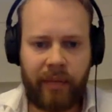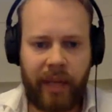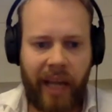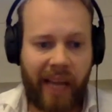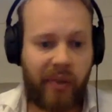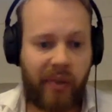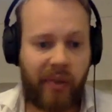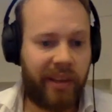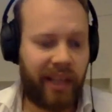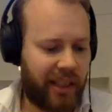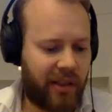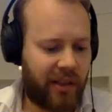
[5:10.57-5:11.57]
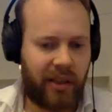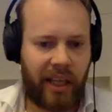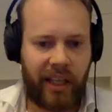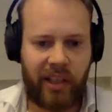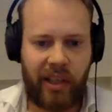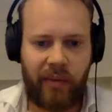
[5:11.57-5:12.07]
Actually, I think it's
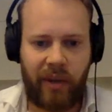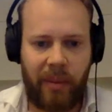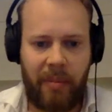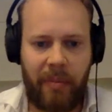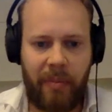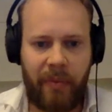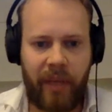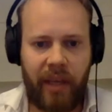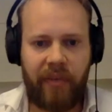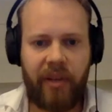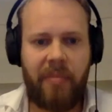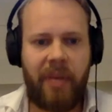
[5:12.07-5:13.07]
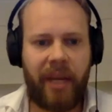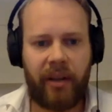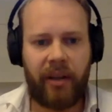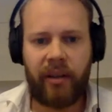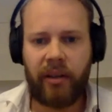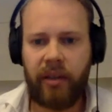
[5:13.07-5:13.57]
even a
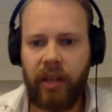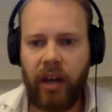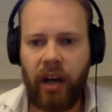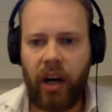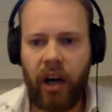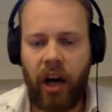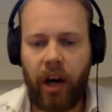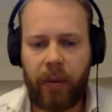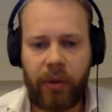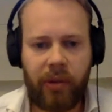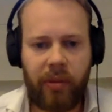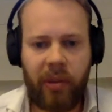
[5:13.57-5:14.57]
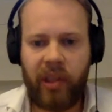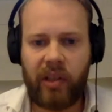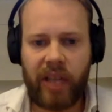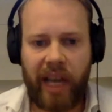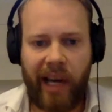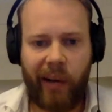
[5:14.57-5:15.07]
better option,
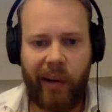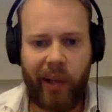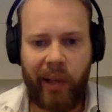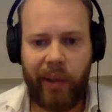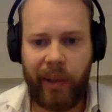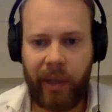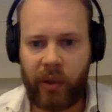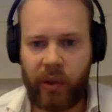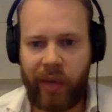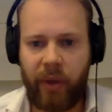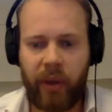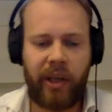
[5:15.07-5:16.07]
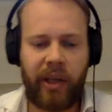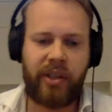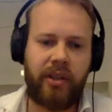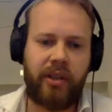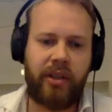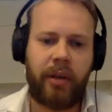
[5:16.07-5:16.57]
because now we also have all the
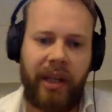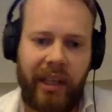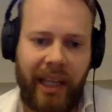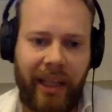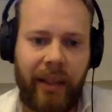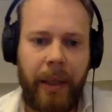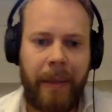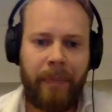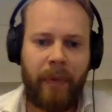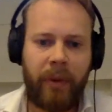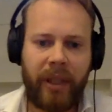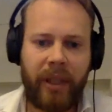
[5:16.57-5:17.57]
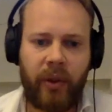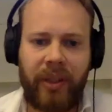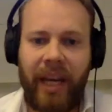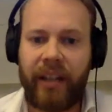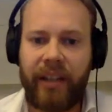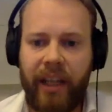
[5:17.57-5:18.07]
questions documented, and we could
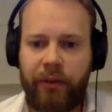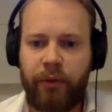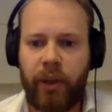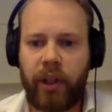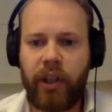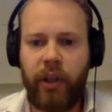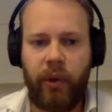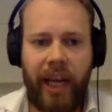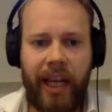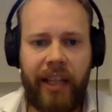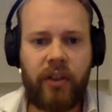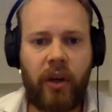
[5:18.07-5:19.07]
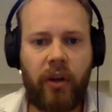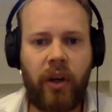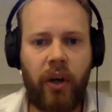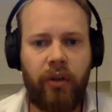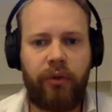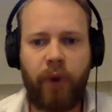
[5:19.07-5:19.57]
gather that for a Q&A. So
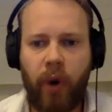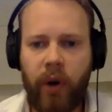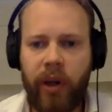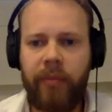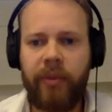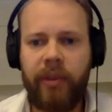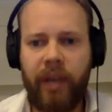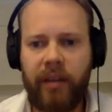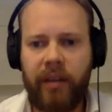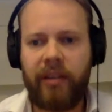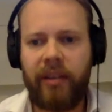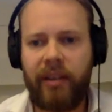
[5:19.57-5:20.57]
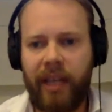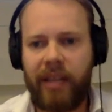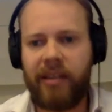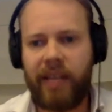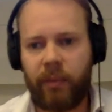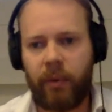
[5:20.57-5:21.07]
go to
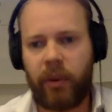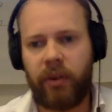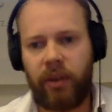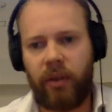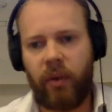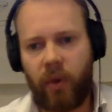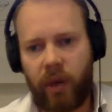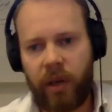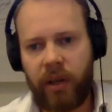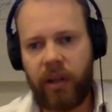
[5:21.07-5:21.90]
forum.thethingsnetwork.org